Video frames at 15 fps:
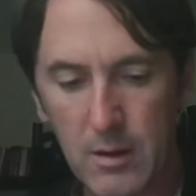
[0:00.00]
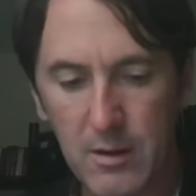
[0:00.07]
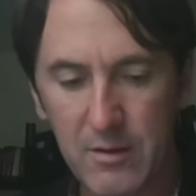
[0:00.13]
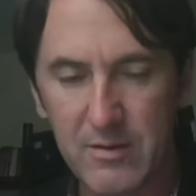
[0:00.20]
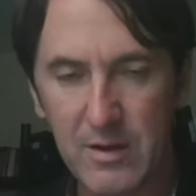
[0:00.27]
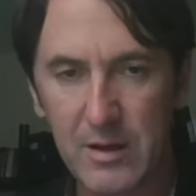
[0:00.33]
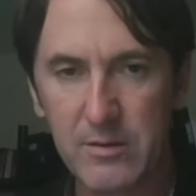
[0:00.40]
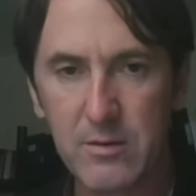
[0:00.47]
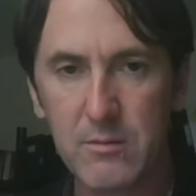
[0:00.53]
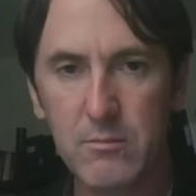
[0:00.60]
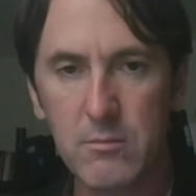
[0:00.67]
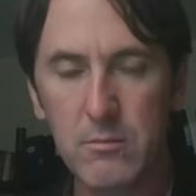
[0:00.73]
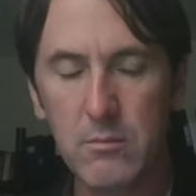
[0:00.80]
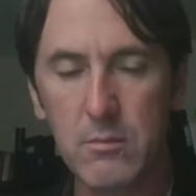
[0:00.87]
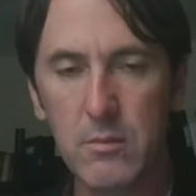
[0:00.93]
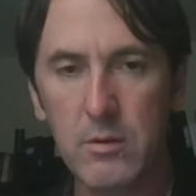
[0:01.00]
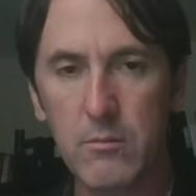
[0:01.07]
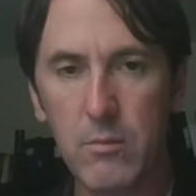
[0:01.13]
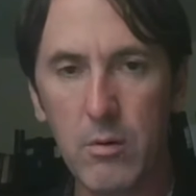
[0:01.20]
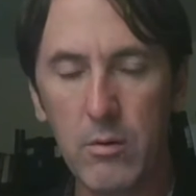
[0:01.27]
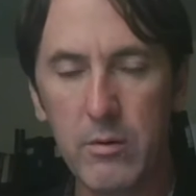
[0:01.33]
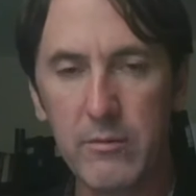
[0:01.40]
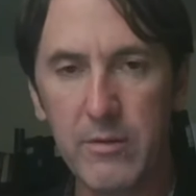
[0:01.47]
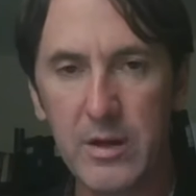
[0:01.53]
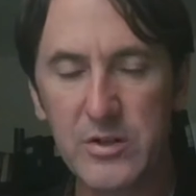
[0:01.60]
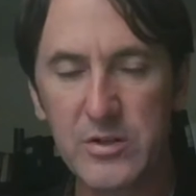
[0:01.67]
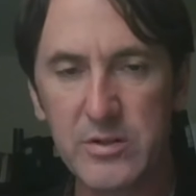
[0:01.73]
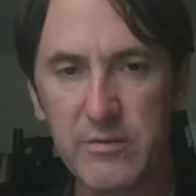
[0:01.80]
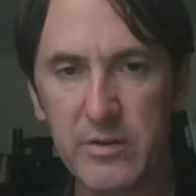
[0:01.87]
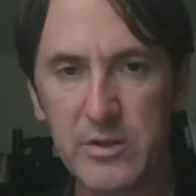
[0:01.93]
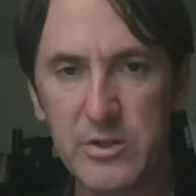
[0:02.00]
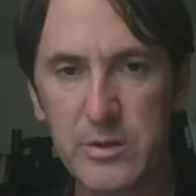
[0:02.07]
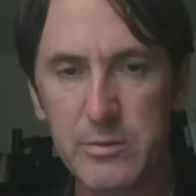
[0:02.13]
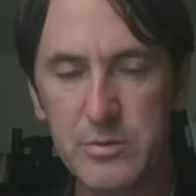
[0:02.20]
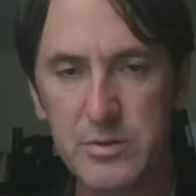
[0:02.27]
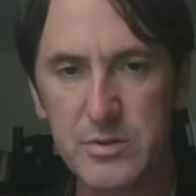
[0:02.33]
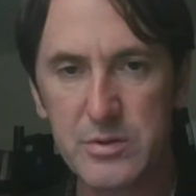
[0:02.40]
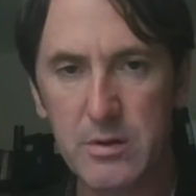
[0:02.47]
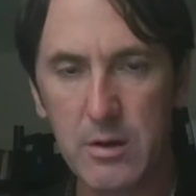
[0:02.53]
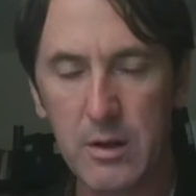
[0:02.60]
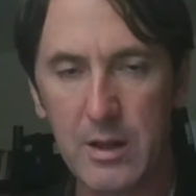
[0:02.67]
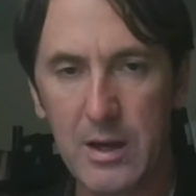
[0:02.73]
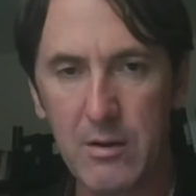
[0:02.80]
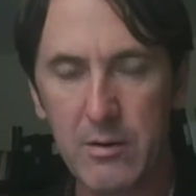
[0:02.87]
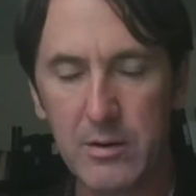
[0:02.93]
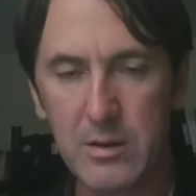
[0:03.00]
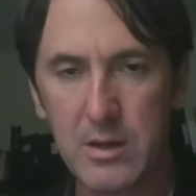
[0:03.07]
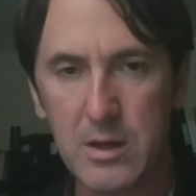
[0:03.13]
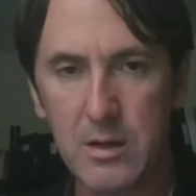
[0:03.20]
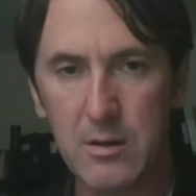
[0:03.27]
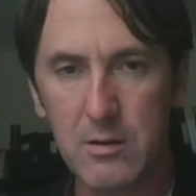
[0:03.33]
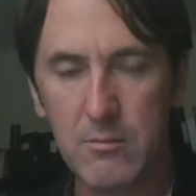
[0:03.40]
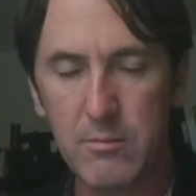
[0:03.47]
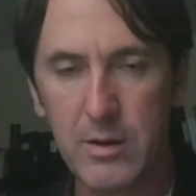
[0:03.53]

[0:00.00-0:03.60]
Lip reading: Is that the motivation of the Egyptians not allowing the